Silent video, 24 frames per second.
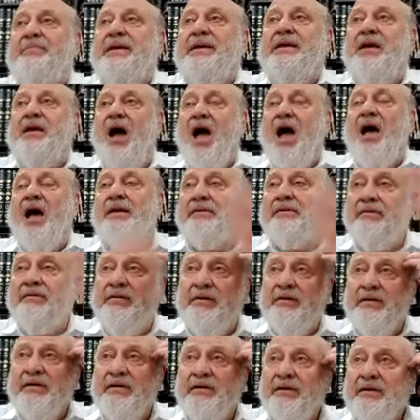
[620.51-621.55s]
beyond
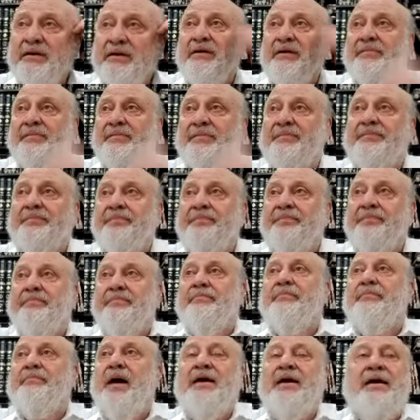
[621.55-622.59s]

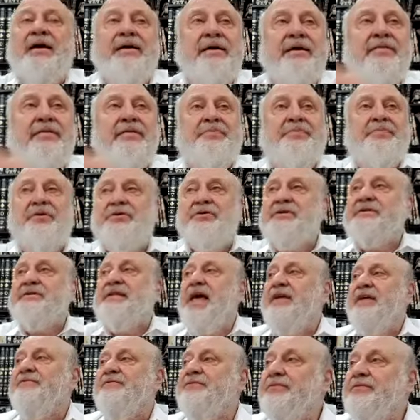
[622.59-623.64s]
my uh, the person's
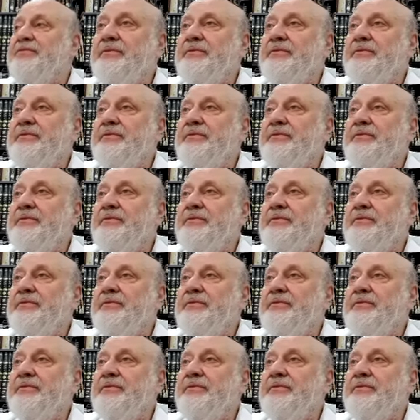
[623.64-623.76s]
life.